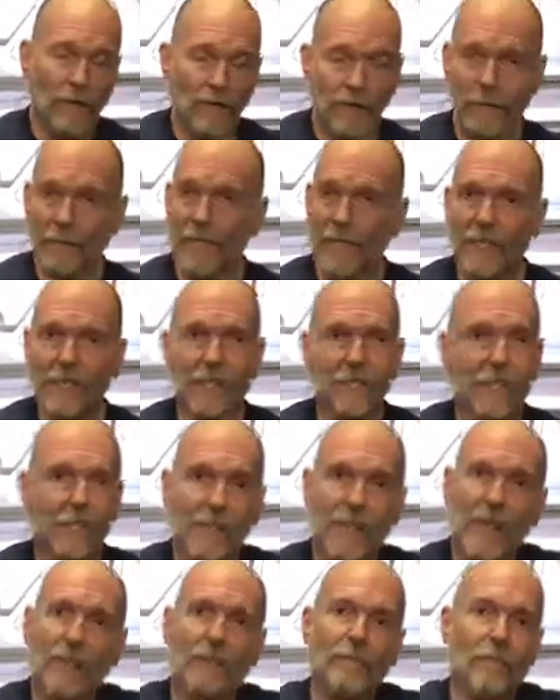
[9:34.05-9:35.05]
some days you
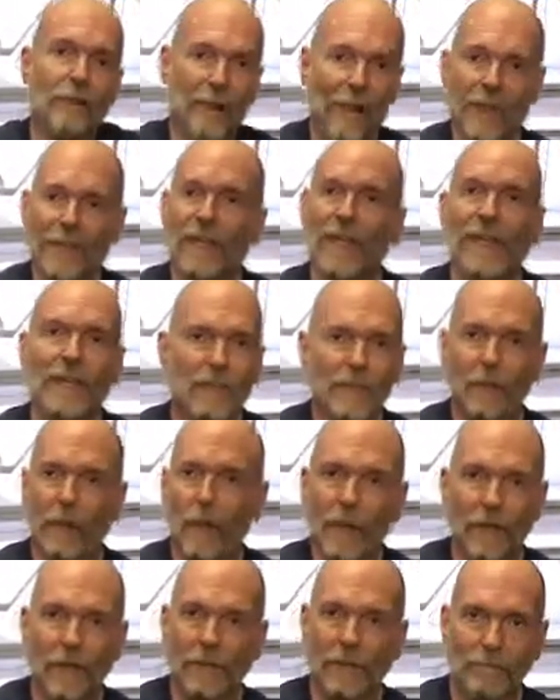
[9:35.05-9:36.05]
just have bad days
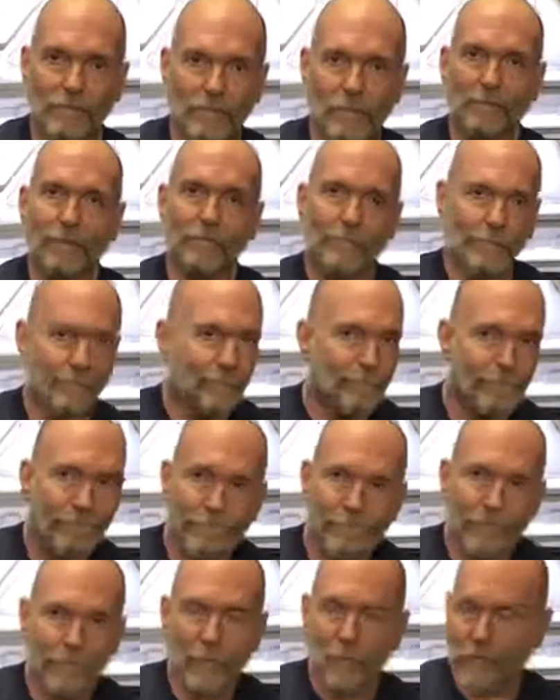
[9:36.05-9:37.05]
welding.
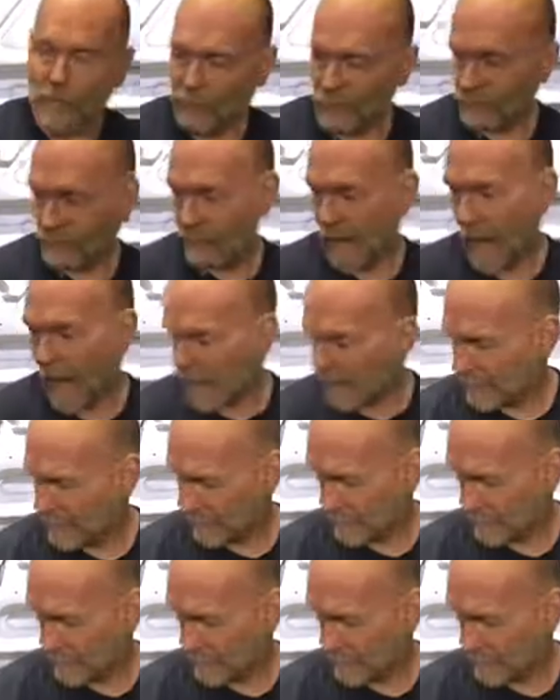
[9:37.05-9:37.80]
Just that.